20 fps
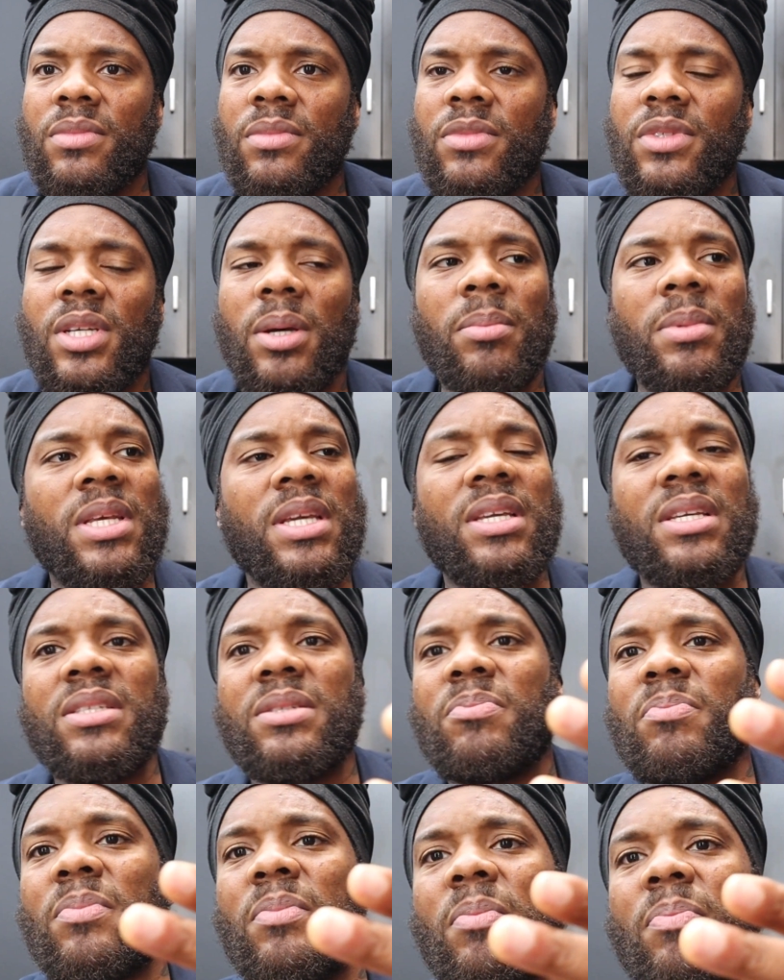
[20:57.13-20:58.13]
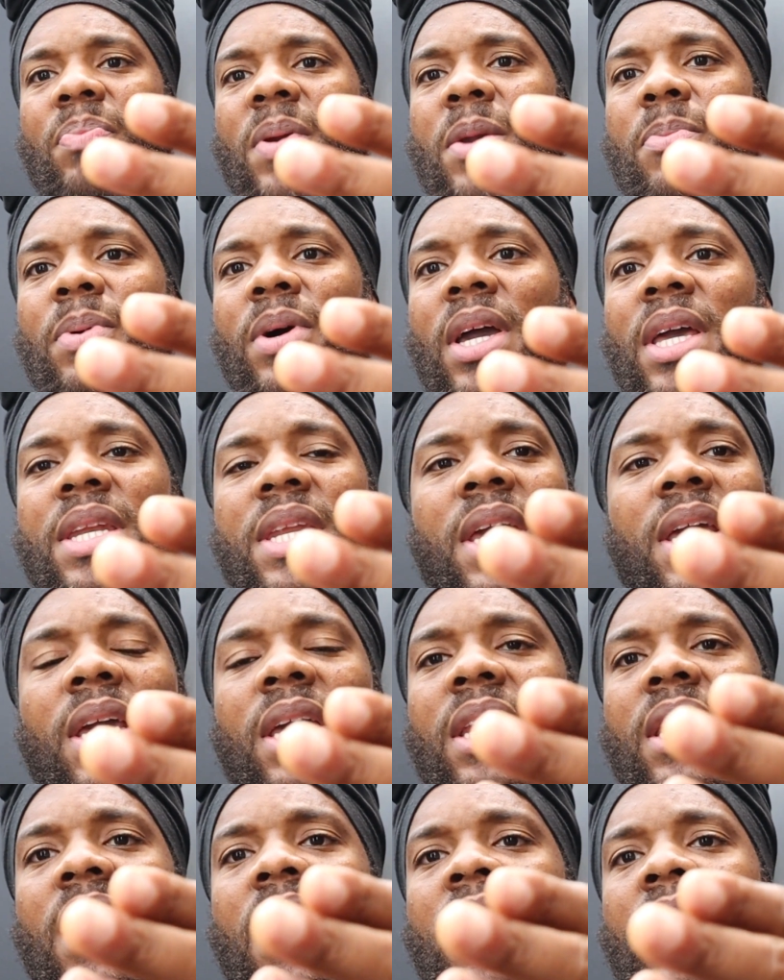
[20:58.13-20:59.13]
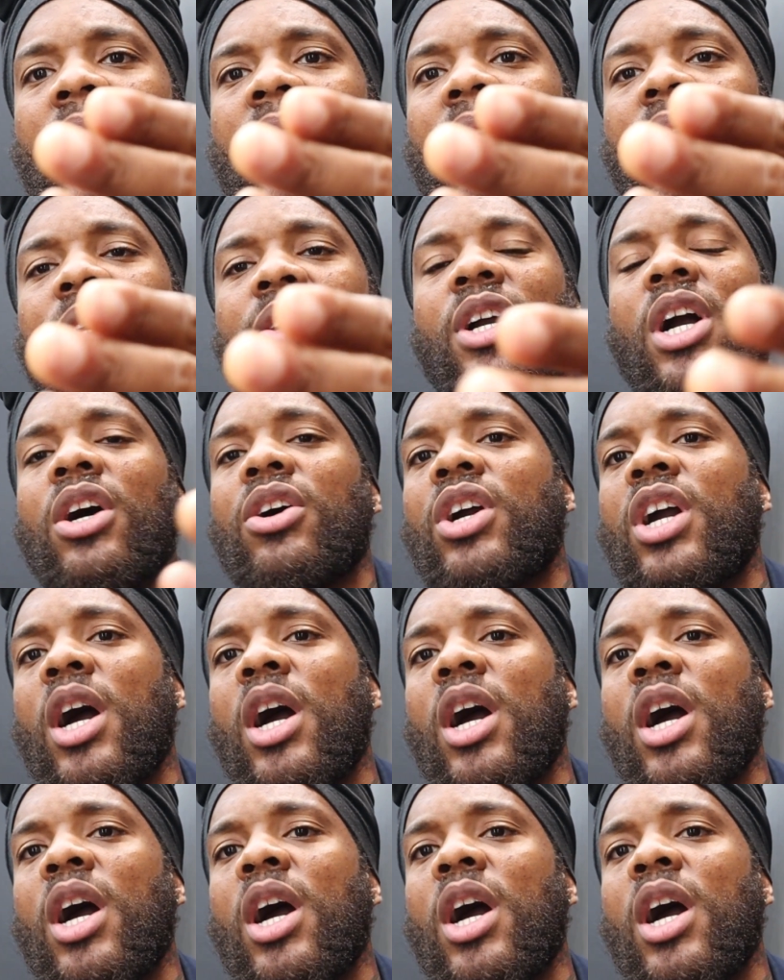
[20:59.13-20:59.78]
Some of these people, and then you're going to